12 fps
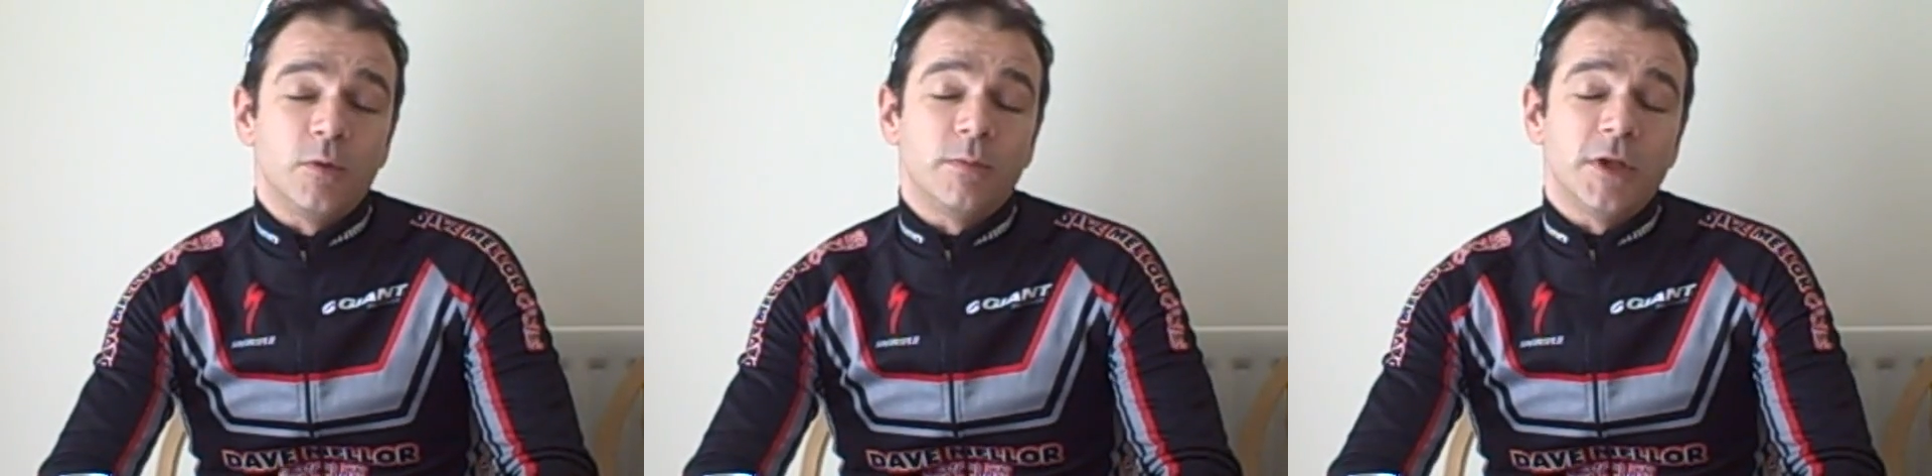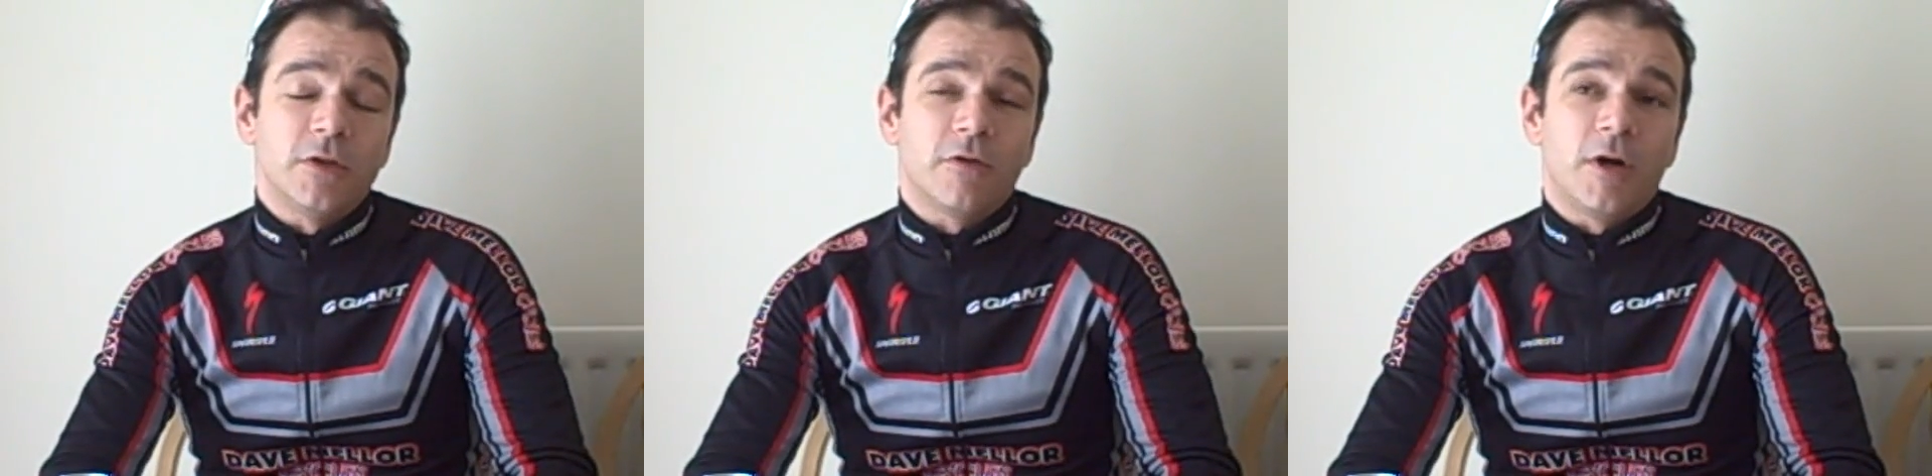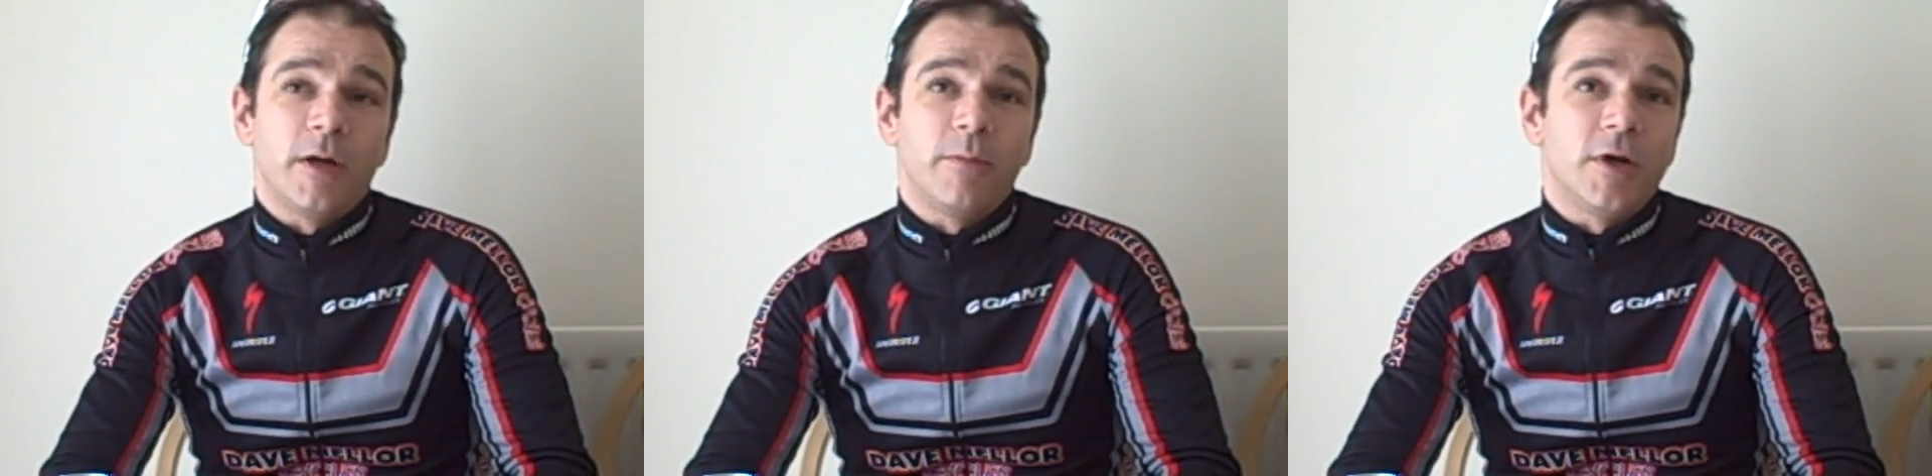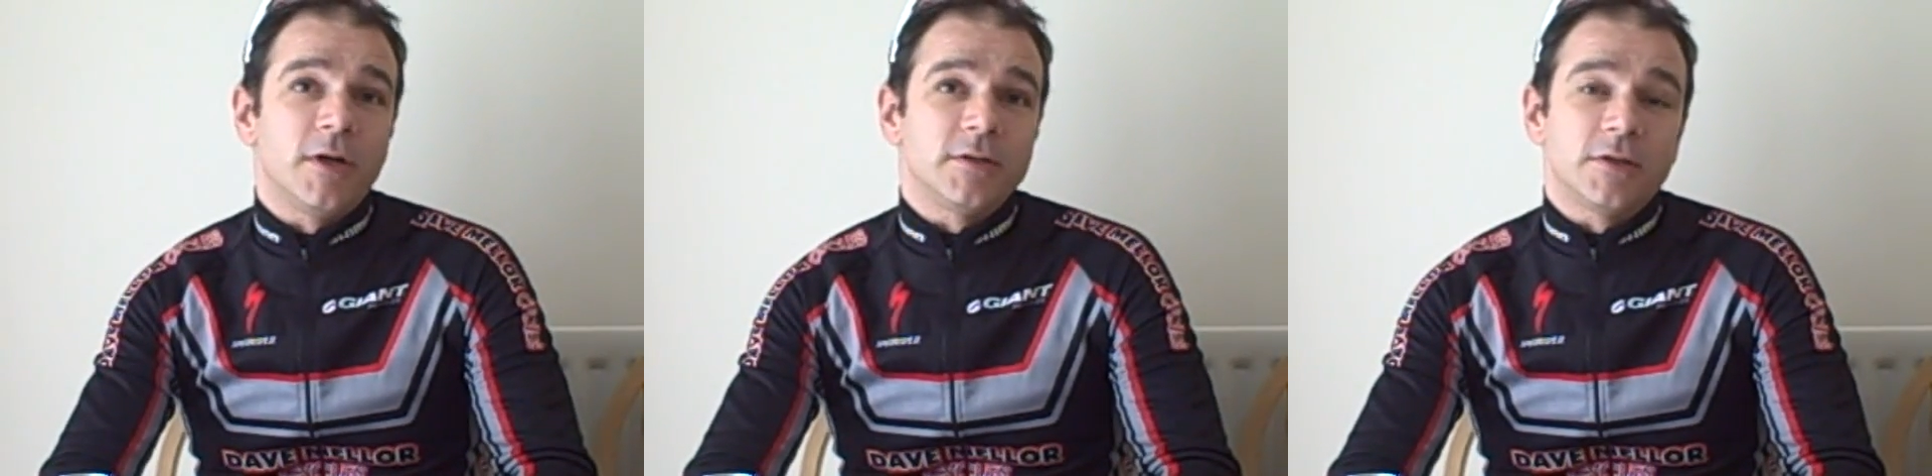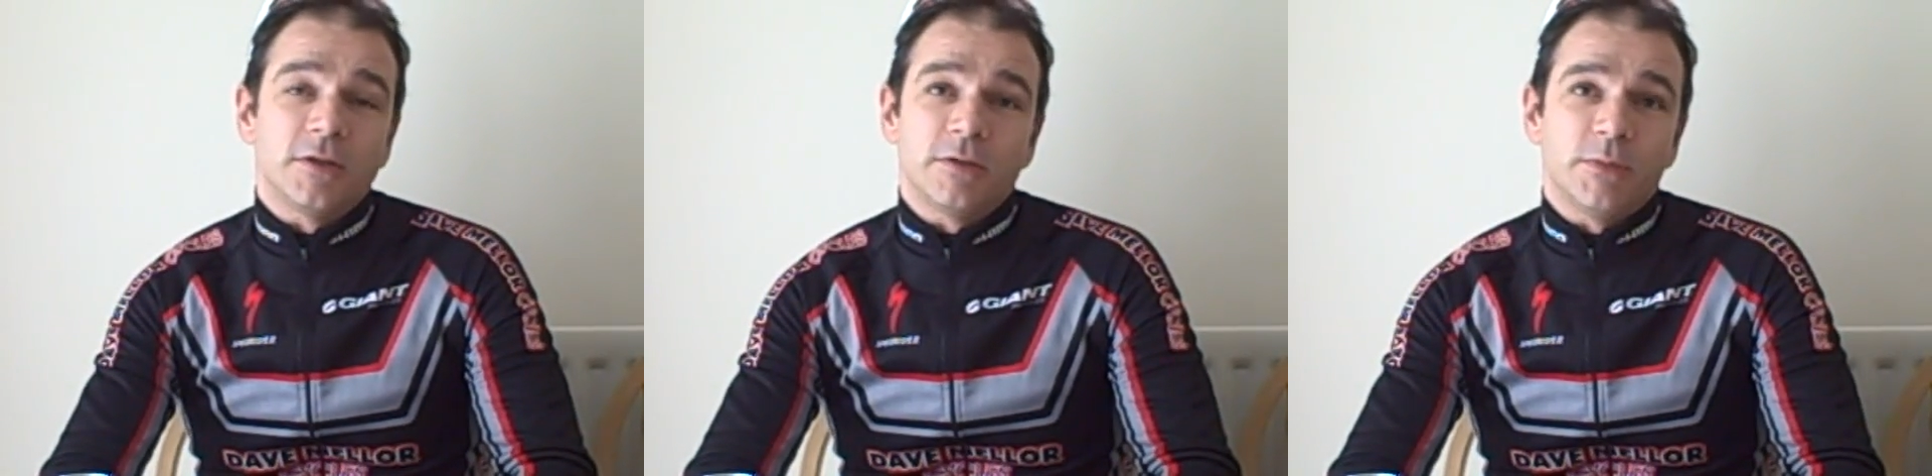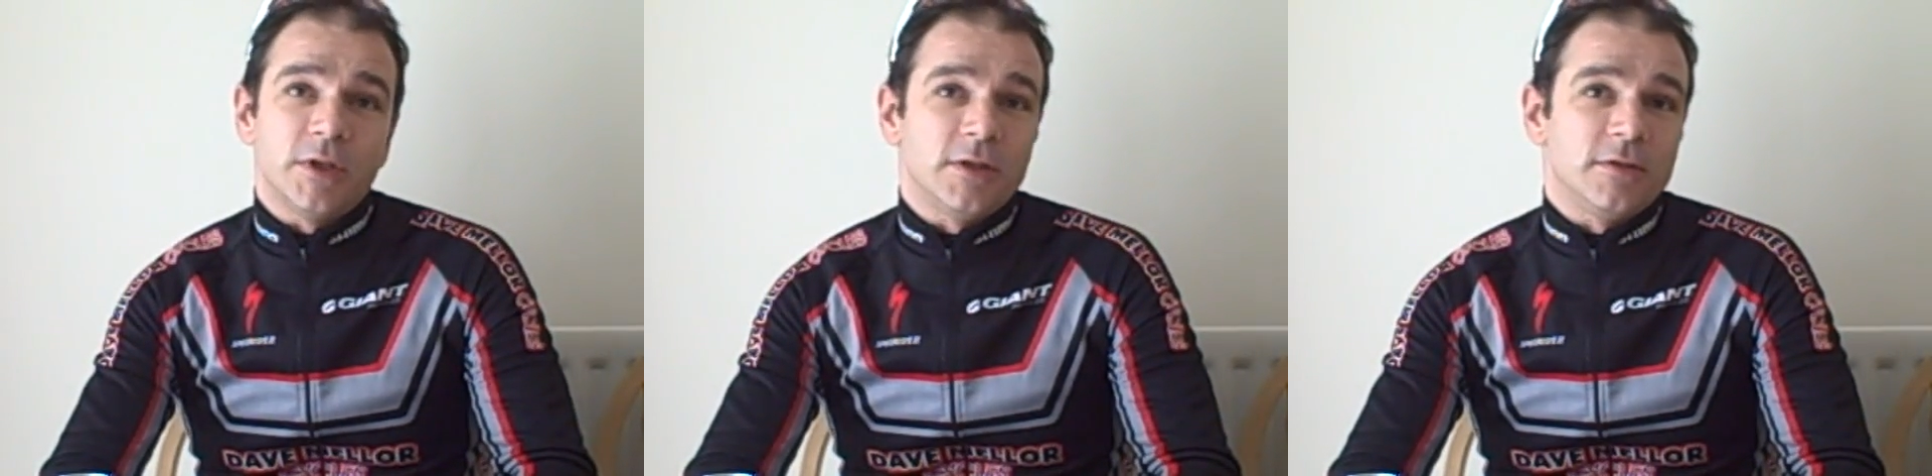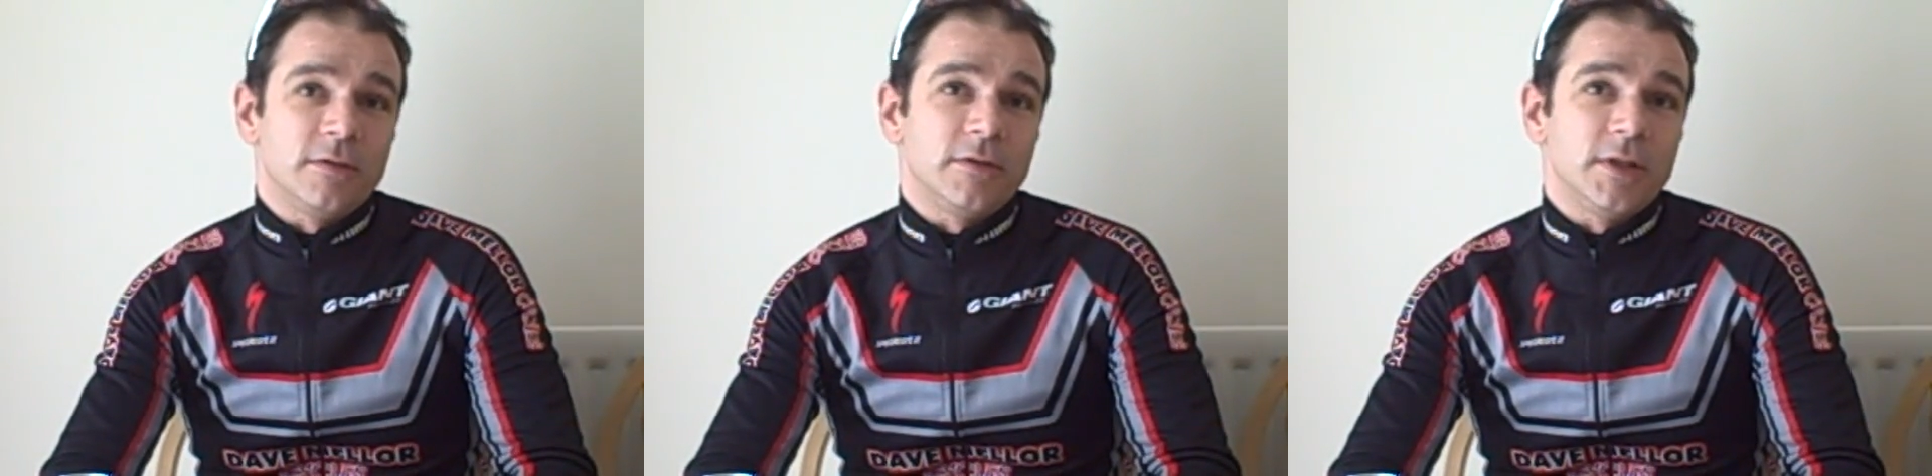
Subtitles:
would be tri-bars, just because of